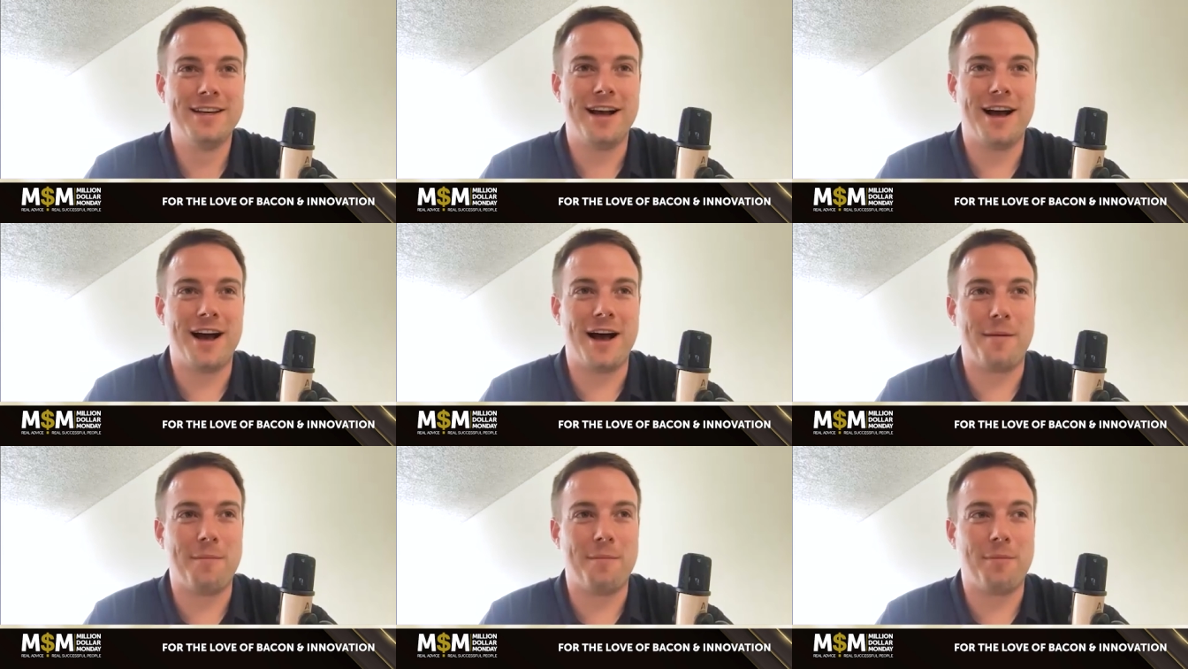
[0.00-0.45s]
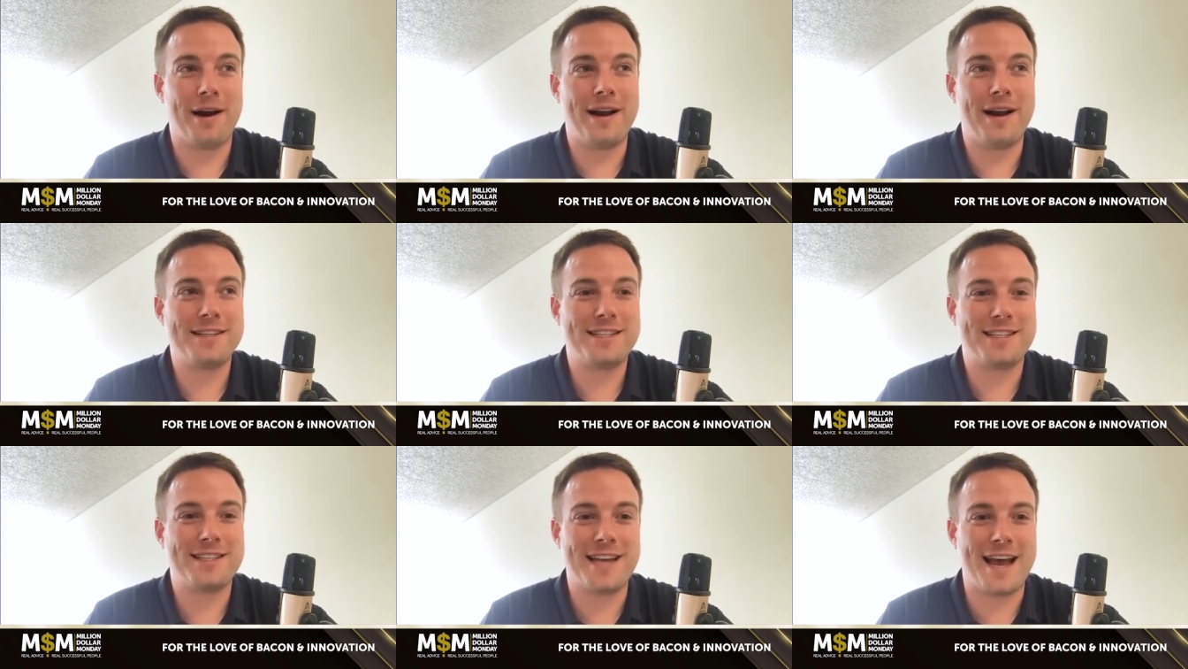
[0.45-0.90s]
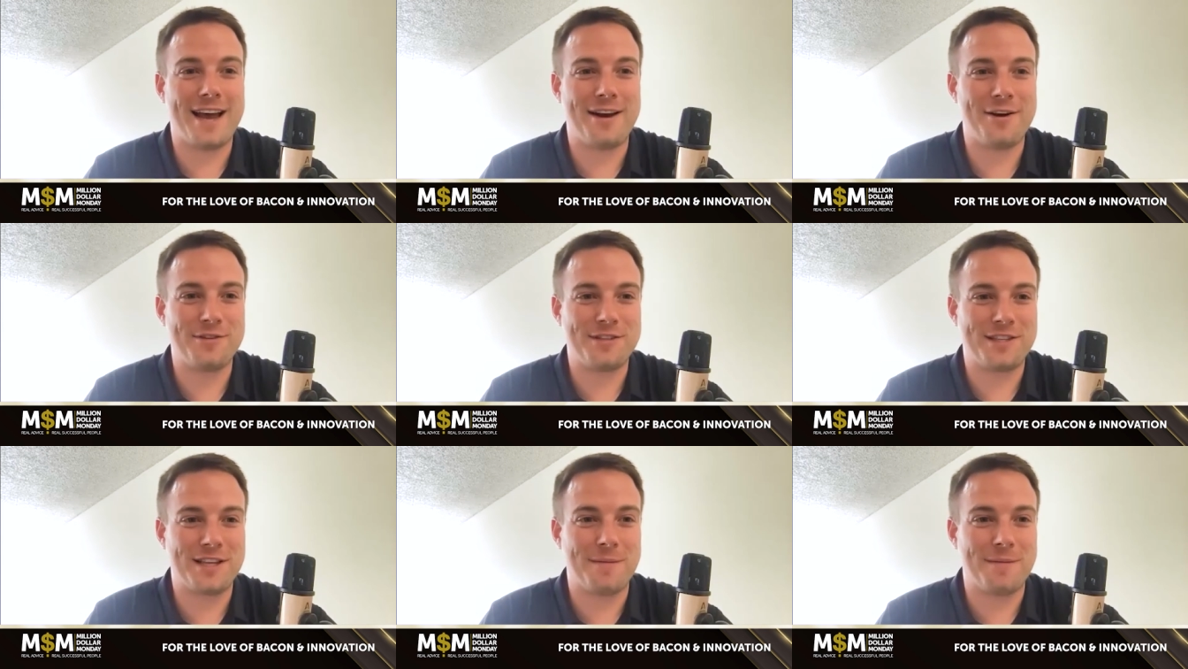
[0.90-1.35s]
uh, Branstad,
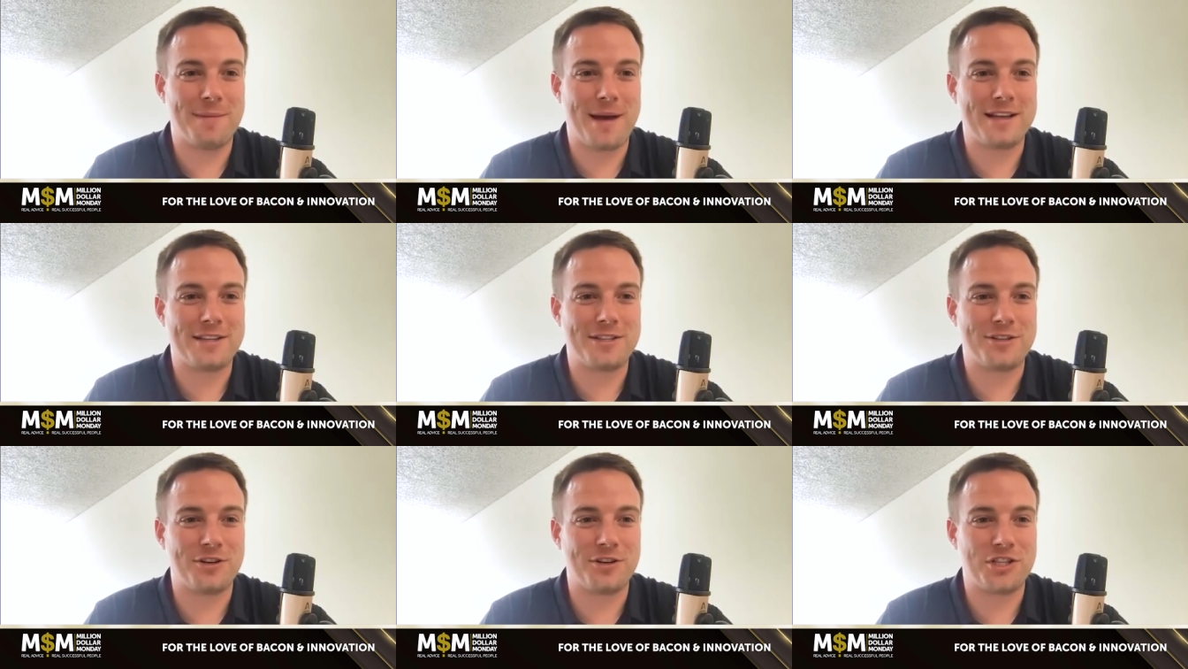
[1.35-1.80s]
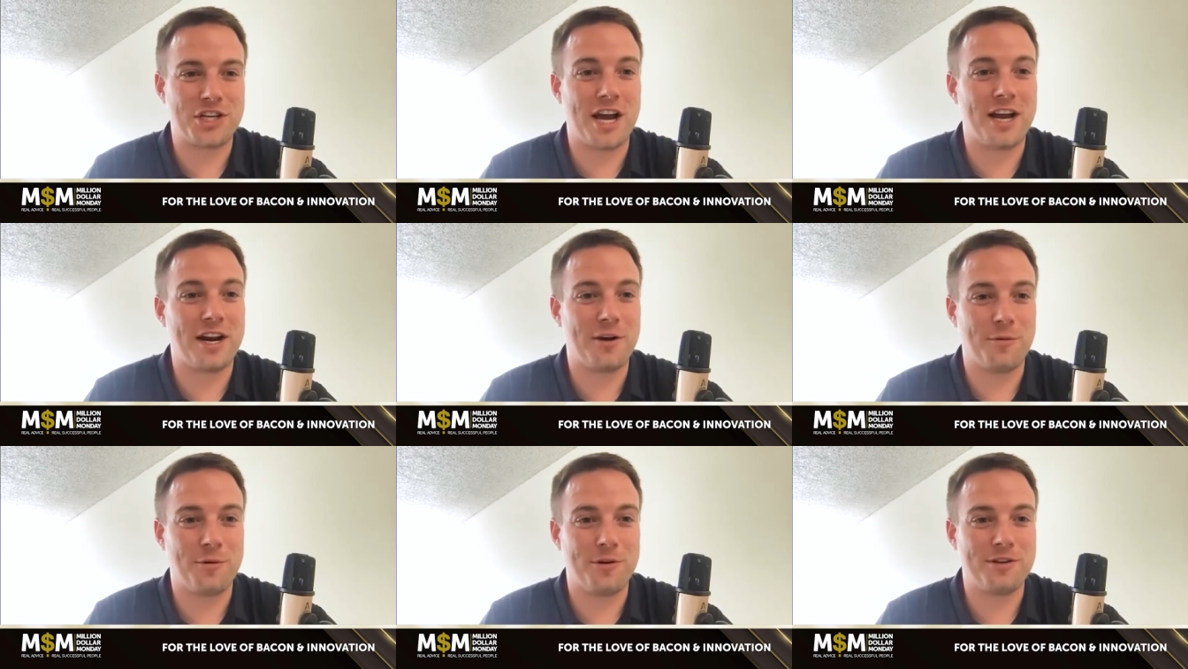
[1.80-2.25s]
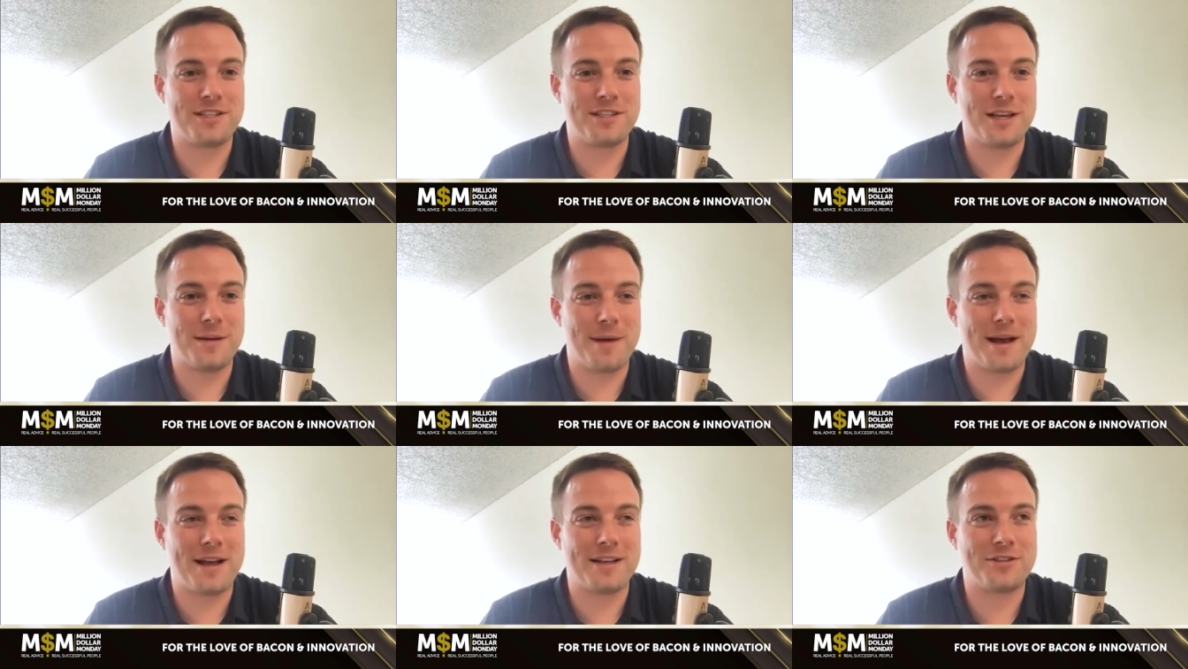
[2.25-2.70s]
who's the ambassador of China, was
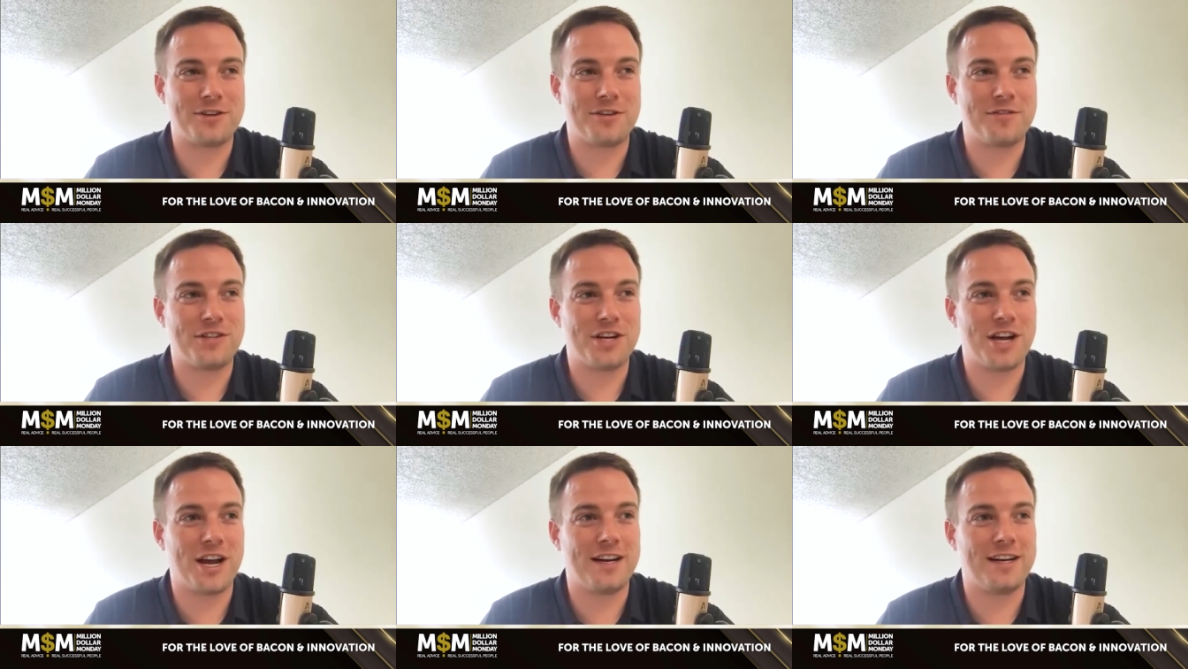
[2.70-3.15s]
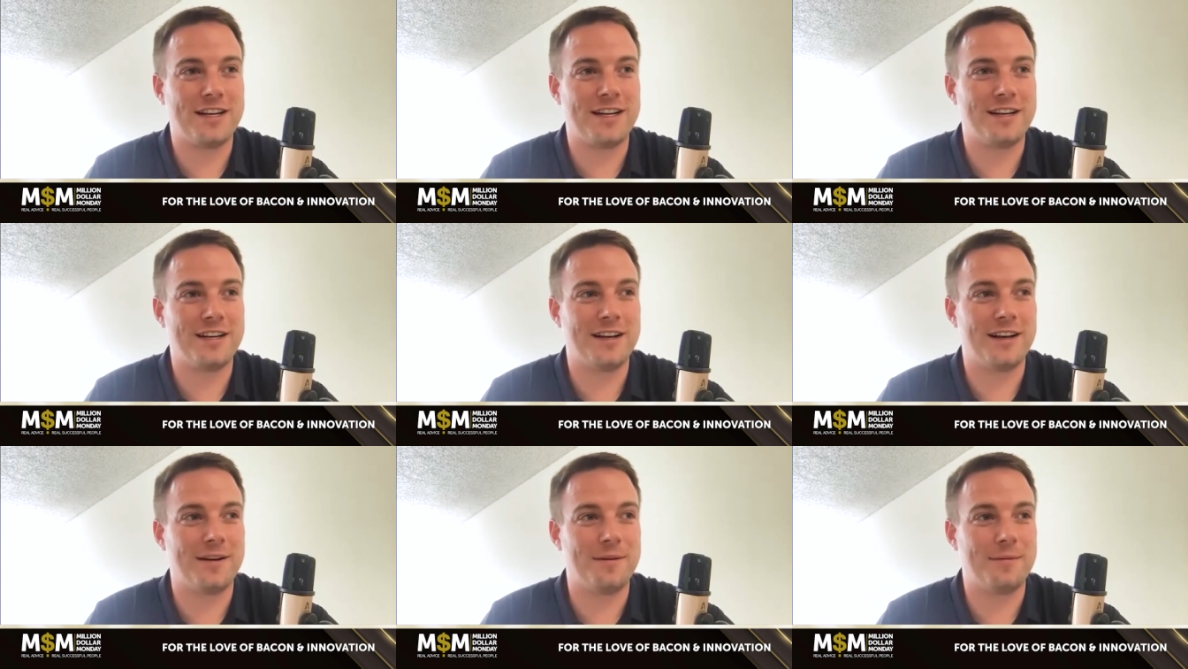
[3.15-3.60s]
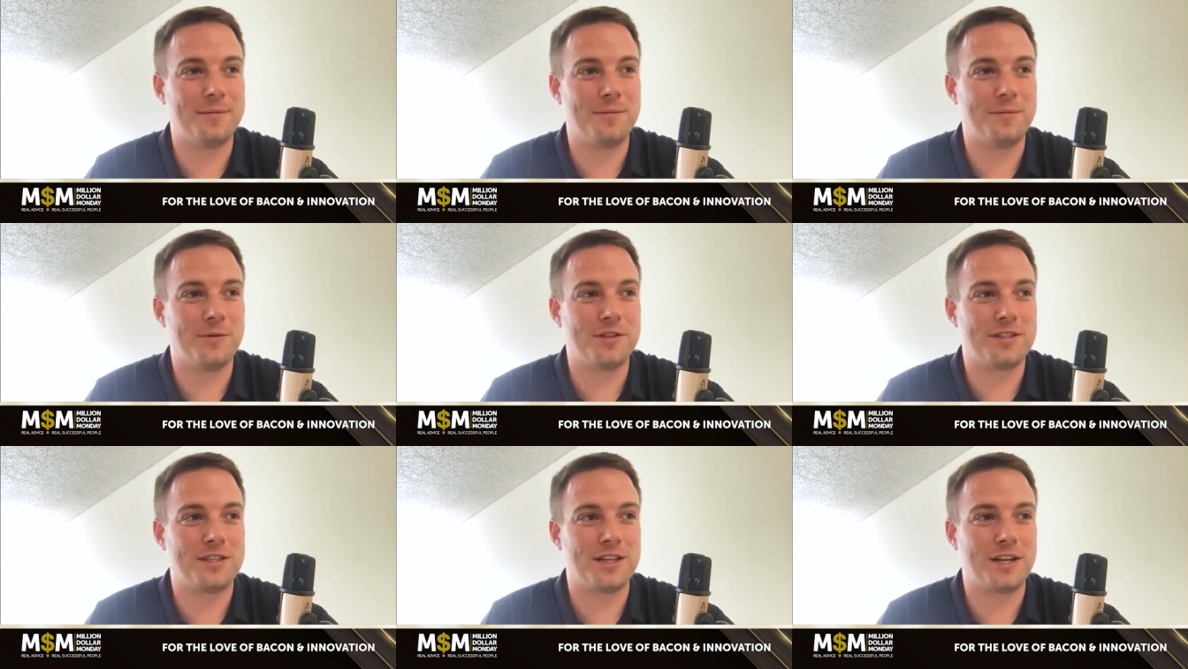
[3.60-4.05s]
the ambassador of China, um,
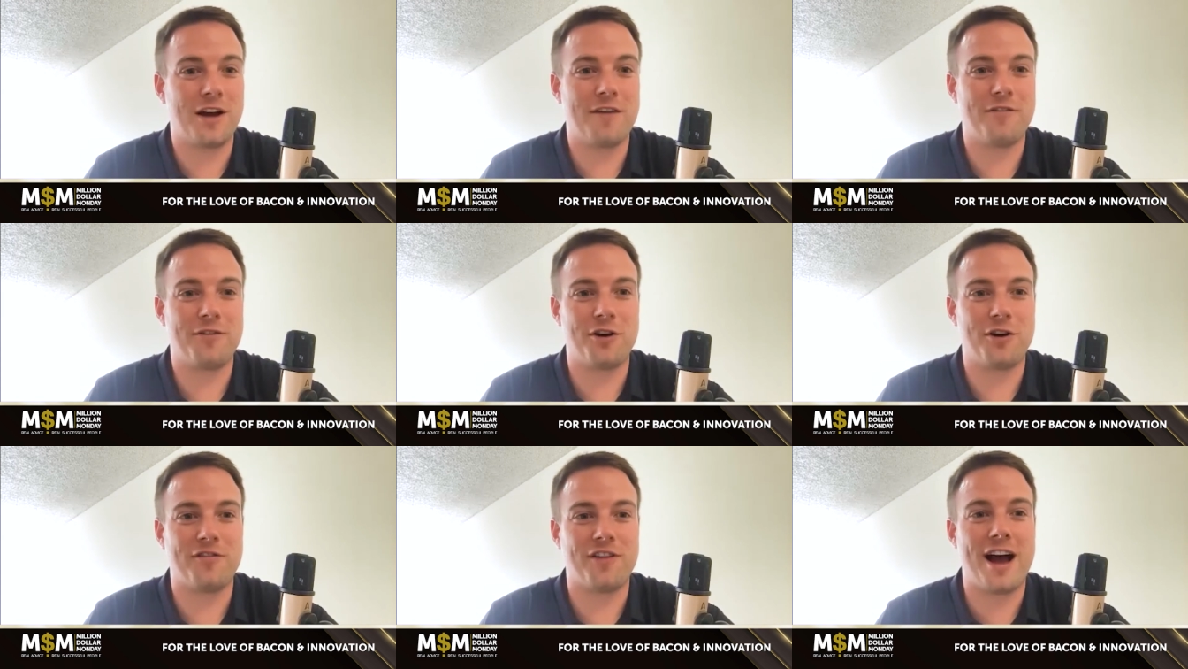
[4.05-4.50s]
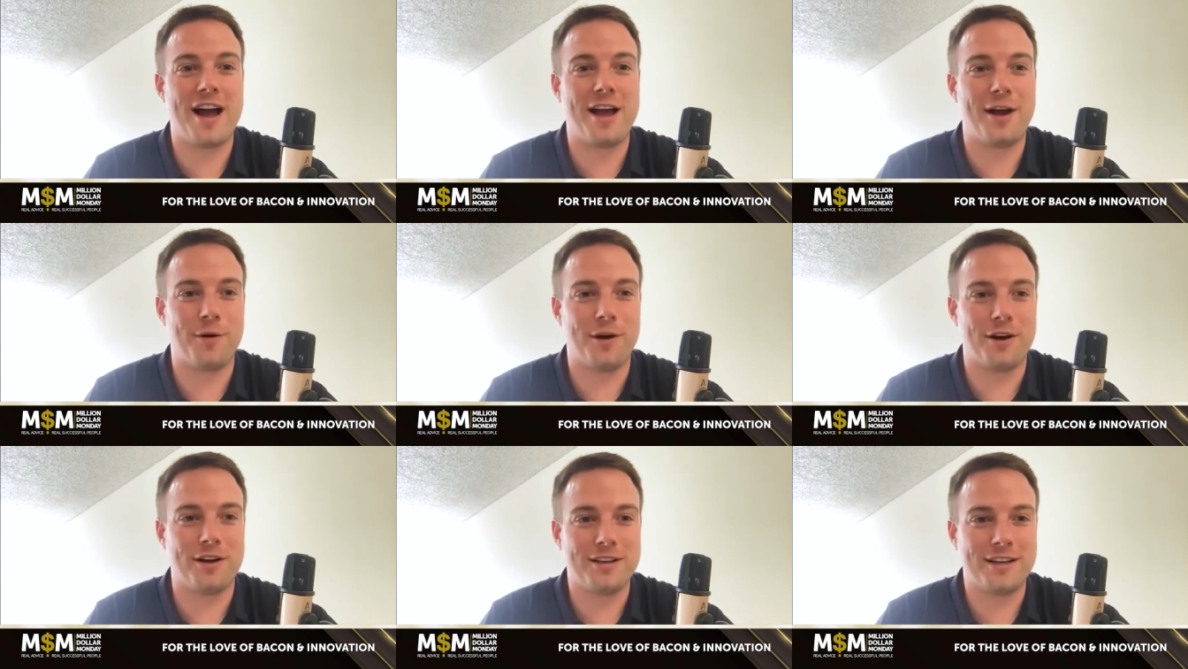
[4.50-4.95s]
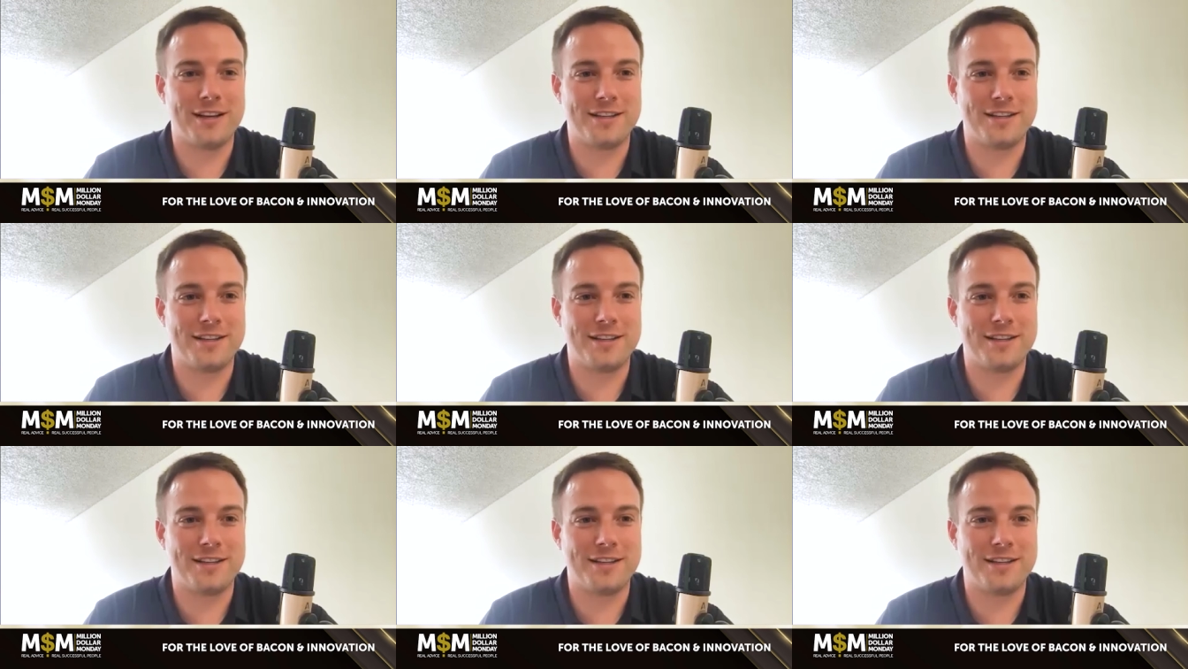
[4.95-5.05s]
was the governor of Iowa.